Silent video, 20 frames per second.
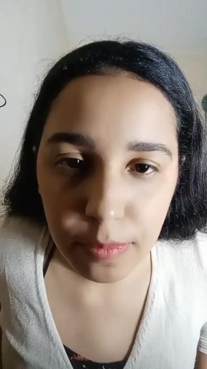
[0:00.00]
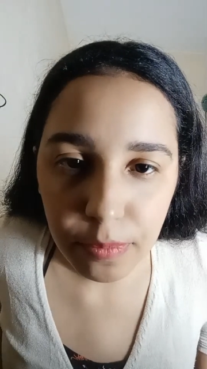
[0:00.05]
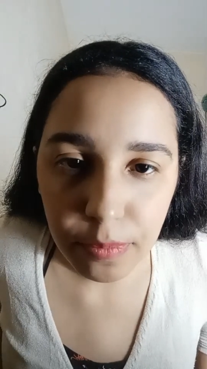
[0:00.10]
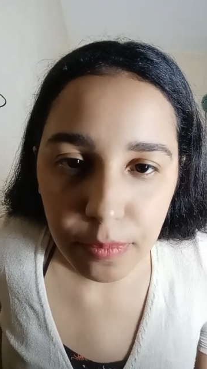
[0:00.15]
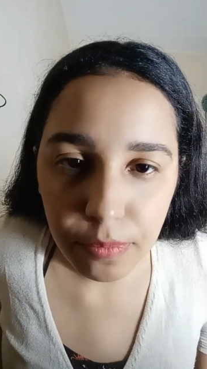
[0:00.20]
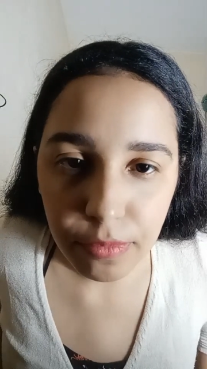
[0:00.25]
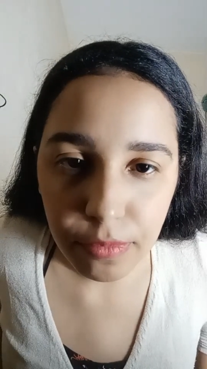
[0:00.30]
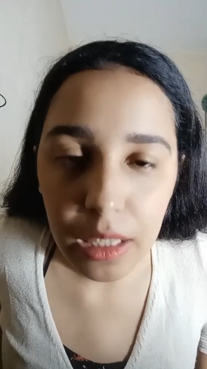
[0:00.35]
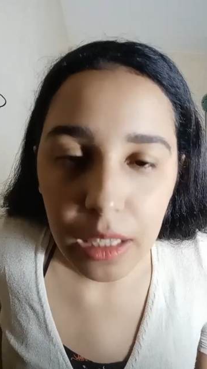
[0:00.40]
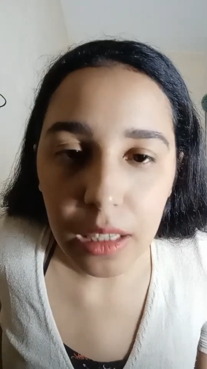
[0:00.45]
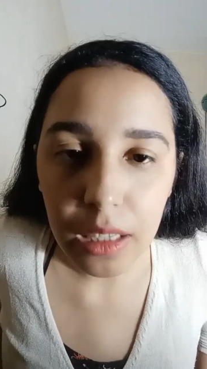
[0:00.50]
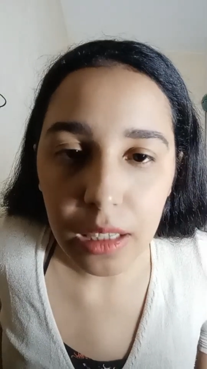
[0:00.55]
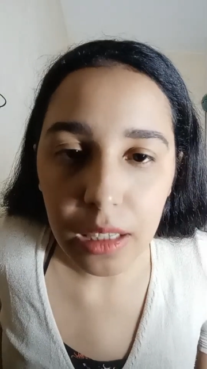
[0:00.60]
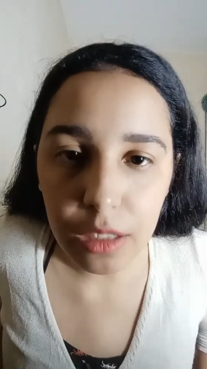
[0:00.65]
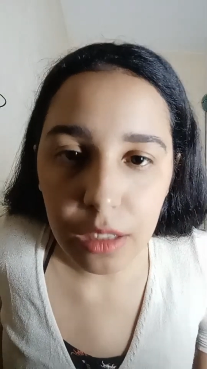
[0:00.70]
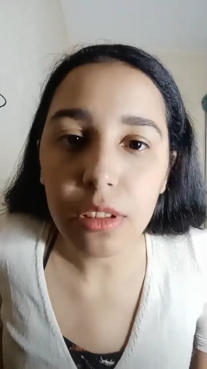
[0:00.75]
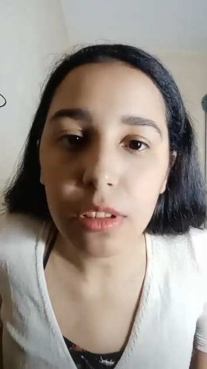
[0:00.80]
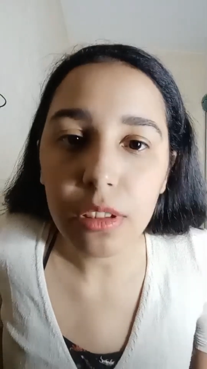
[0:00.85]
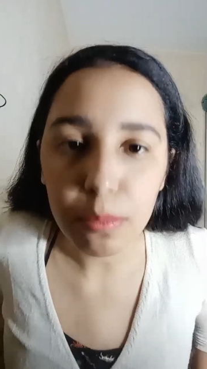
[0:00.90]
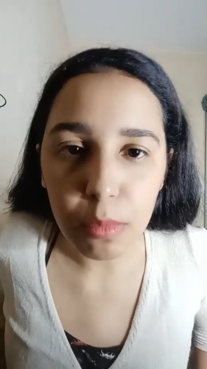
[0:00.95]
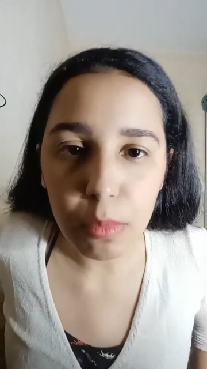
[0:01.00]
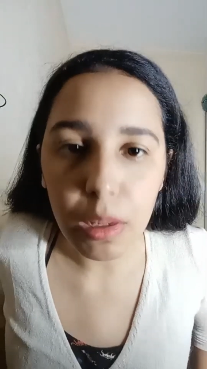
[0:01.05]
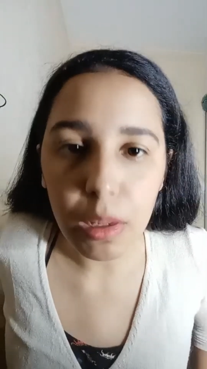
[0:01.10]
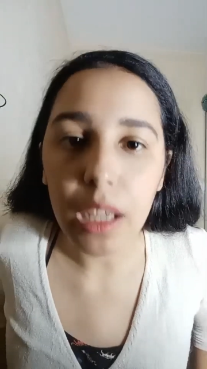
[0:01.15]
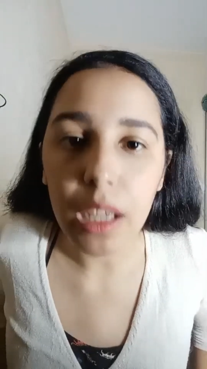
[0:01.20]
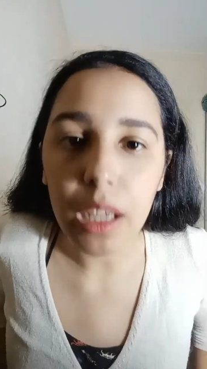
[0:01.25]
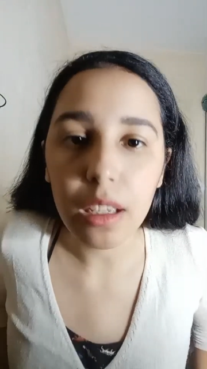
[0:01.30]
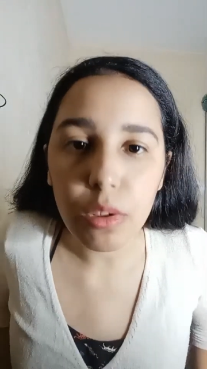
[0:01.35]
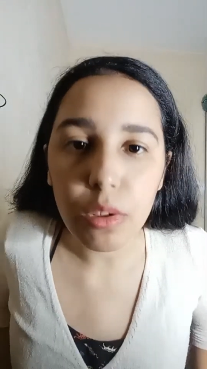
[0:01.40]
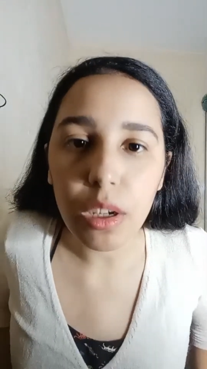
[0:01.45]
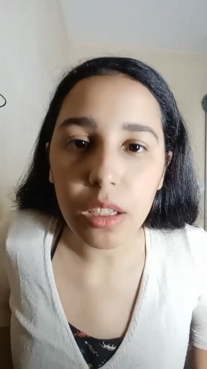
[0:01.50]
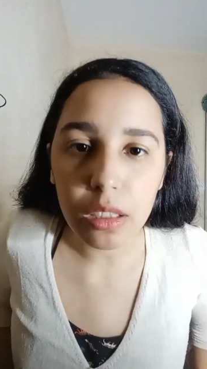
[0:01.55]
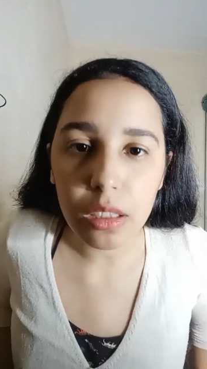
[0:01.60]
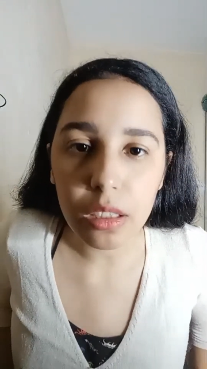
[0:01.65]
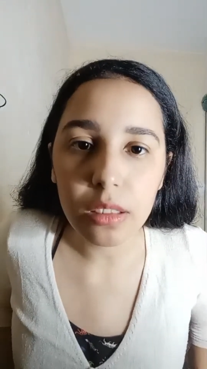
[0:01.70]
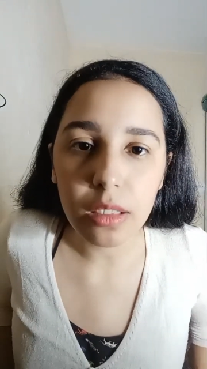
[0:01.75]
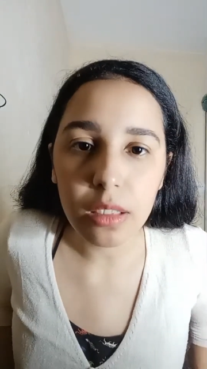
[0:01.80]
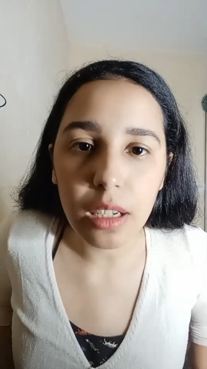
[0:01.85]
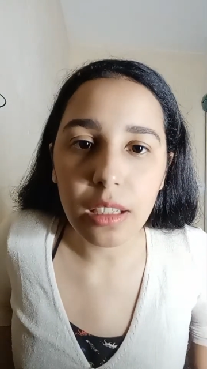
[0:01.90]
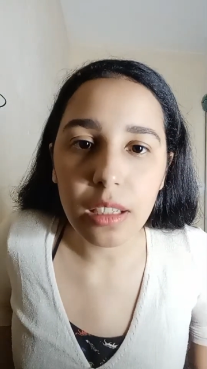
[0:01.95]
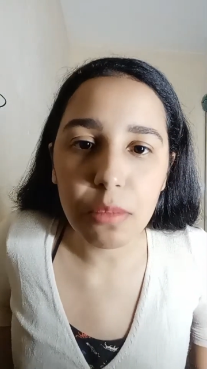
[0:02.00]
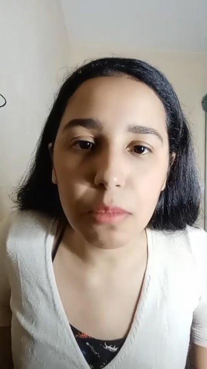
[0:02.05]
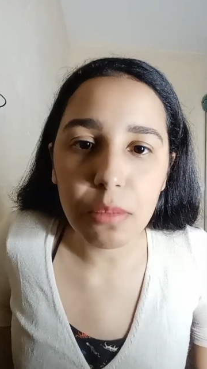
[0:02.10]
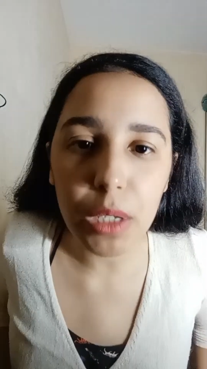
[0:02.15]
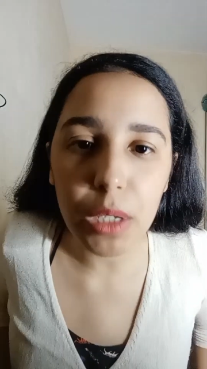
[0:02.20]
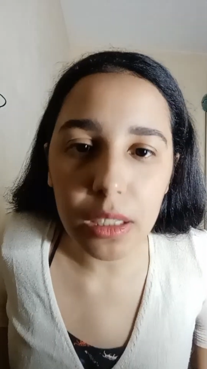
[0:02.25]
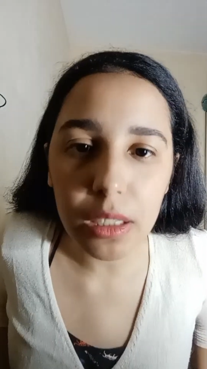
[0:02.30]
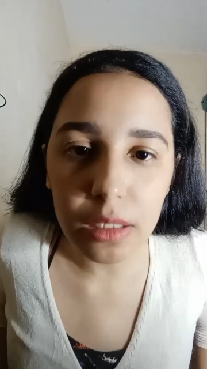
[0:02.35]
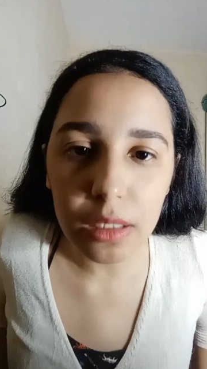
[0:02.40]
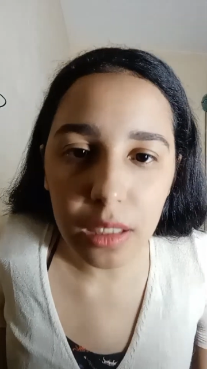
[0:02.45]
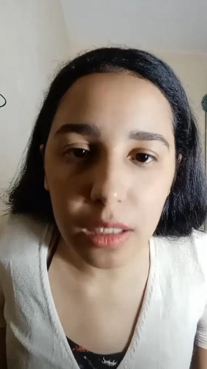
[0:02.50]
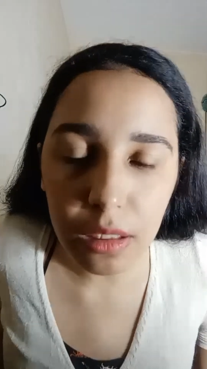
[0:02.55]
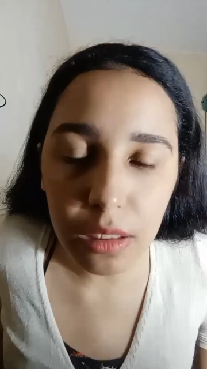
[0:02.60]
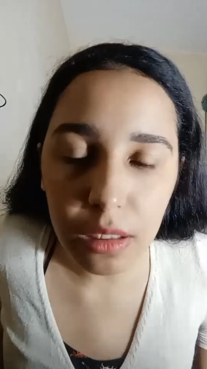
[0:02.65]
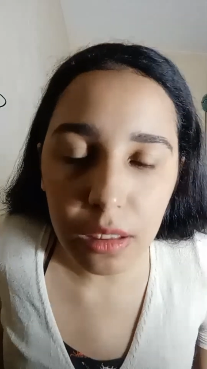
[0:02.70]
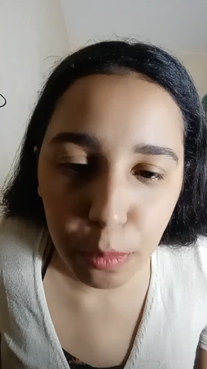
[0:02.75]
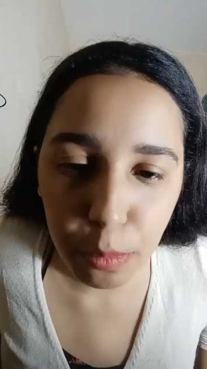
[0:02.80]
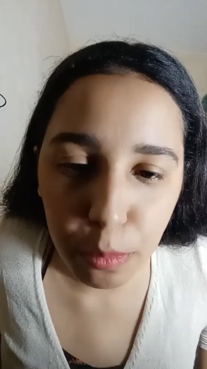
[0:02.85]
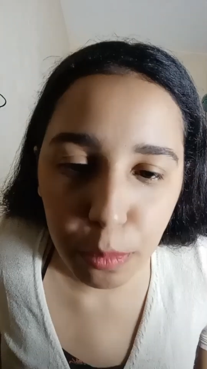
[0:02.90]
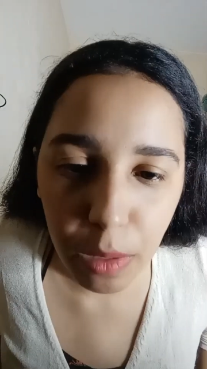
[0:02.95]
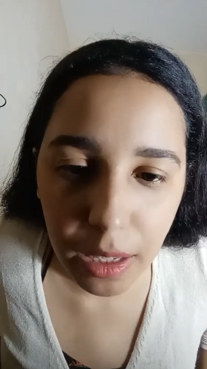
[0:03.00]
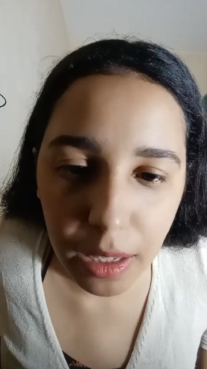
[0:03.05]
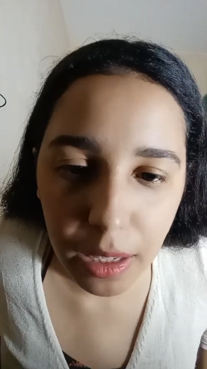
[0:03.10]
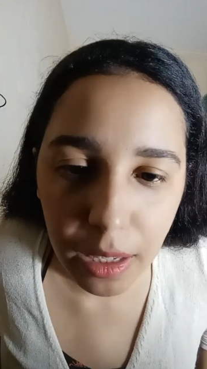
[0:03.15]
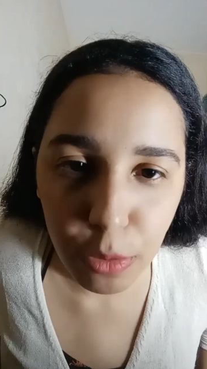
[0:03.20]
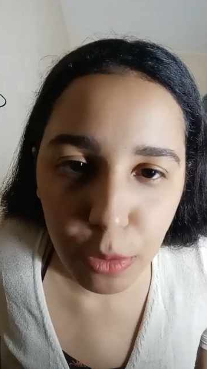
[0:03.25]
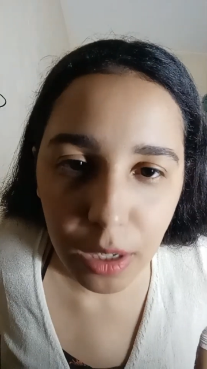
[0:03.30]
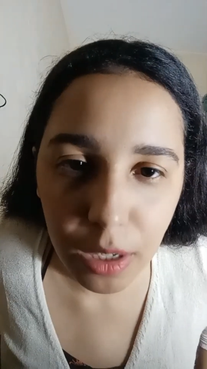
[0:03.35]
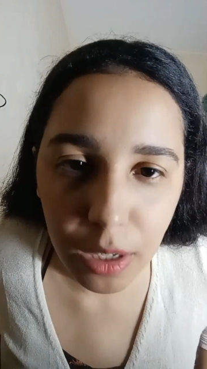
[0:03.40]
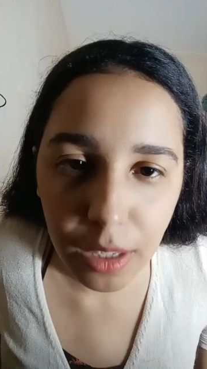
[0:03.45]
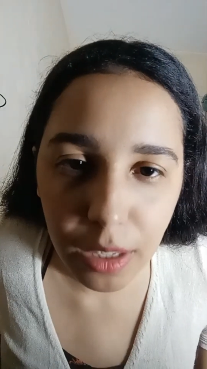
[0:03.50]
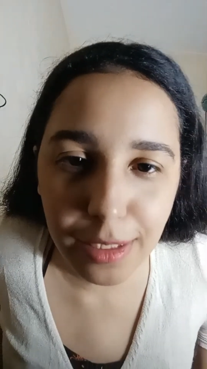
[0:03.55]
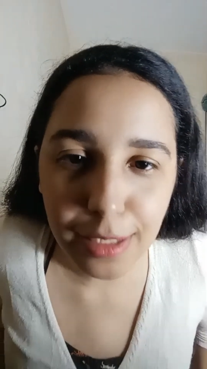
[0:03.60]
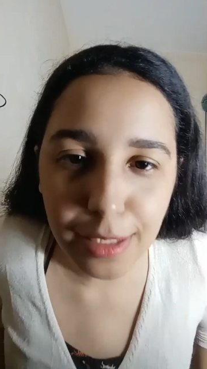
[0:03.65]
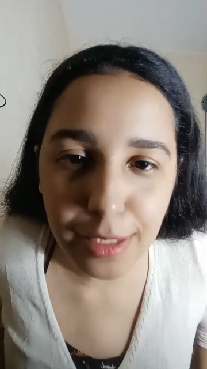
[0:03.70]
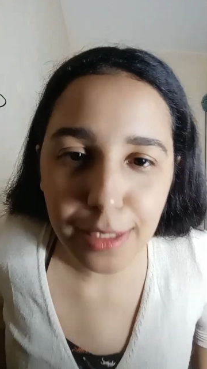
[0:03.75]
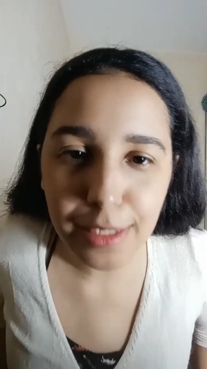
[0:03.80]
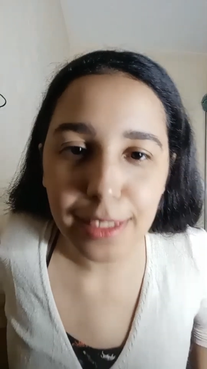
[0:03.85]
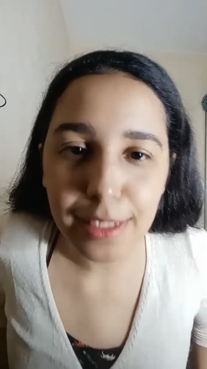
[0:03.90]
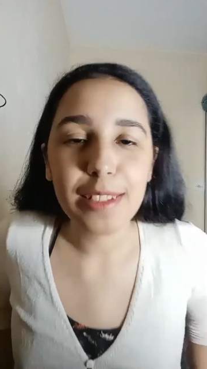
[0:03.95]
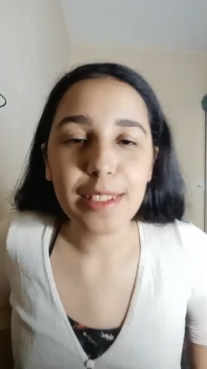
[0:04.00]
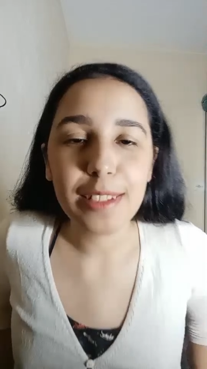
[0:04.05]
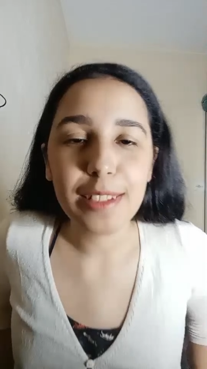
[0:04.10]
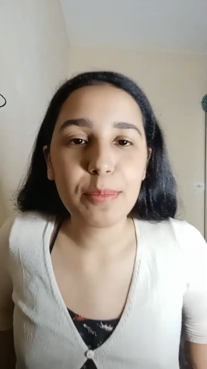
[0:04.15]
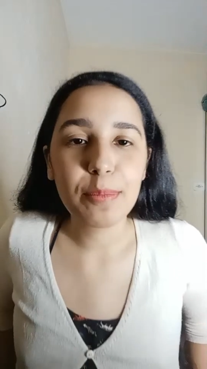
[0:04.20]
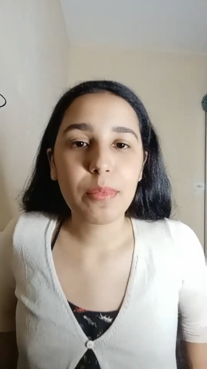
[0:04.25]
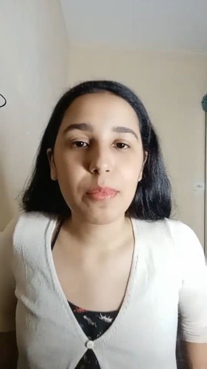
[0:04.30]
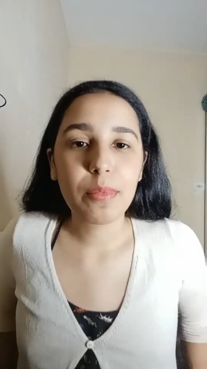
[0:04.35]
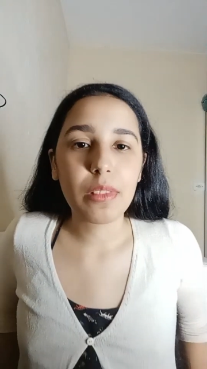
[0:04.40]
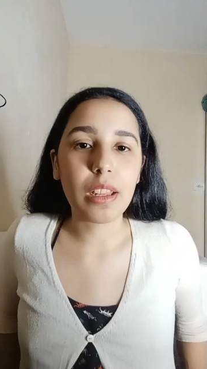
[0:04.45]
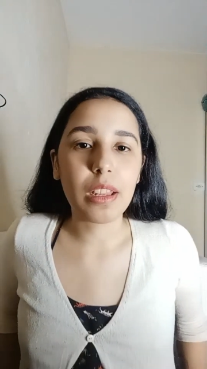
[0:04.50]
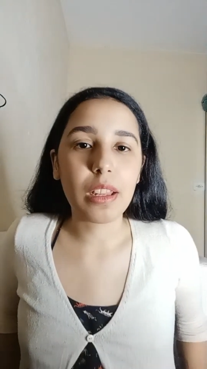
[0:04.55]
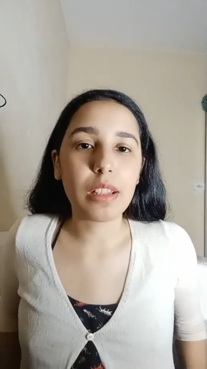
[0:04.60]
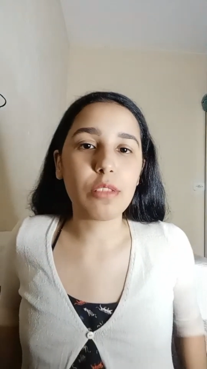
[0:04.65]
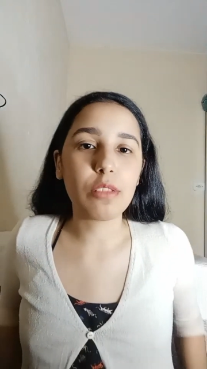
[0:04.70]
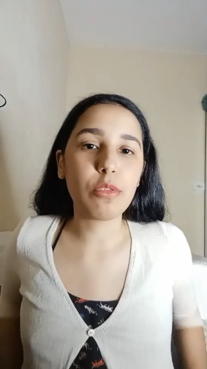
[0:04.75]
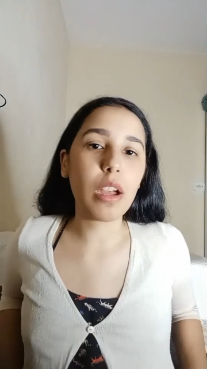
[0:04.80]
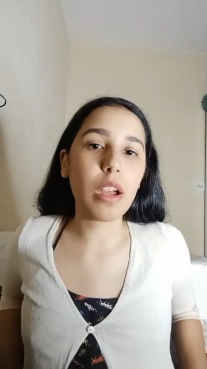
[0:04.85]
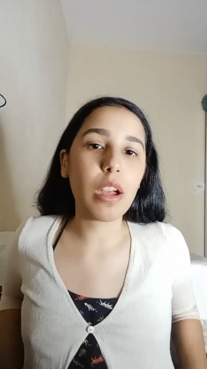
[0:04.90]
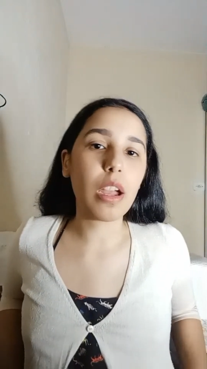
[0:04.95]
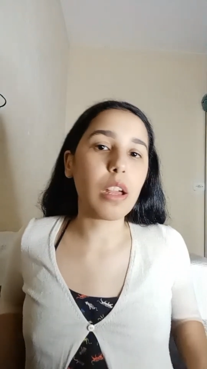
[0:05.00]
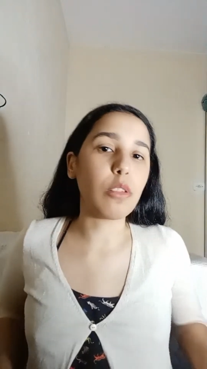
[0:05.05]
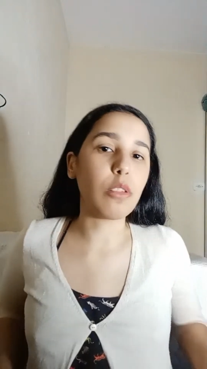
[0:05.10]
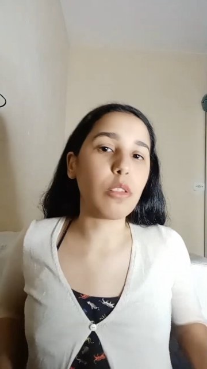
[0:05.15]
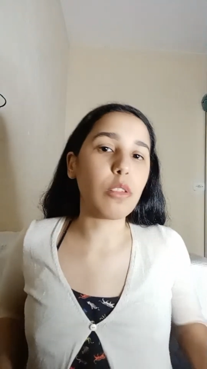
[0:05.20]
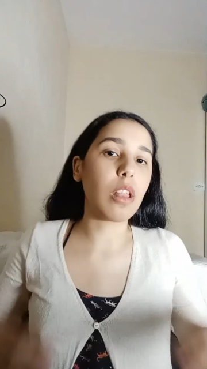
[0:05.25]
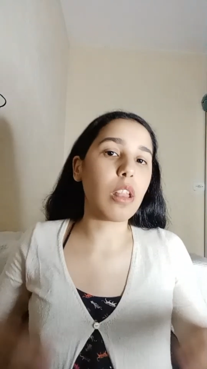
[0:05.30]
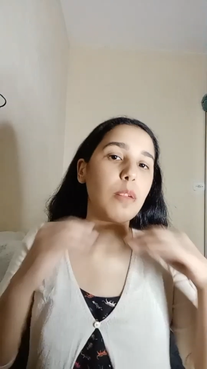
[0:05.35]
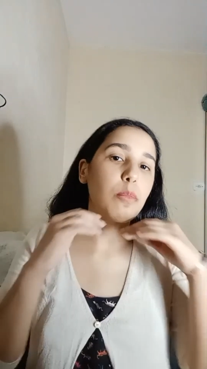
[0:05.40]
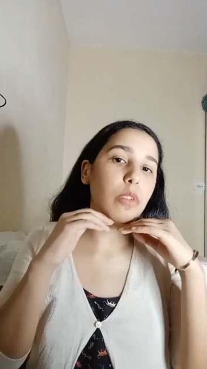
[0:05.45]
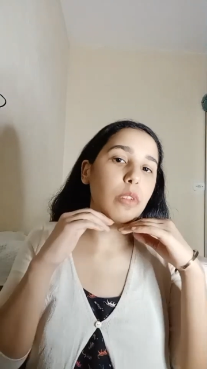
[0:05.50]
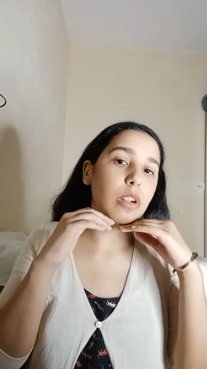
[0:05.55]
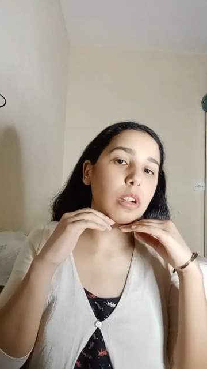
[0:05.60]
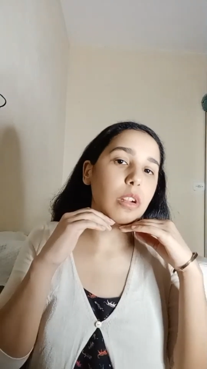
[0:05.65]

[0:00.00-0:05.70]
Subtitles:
Literally black and white. I am mixed of black and white. That's why I look like brown.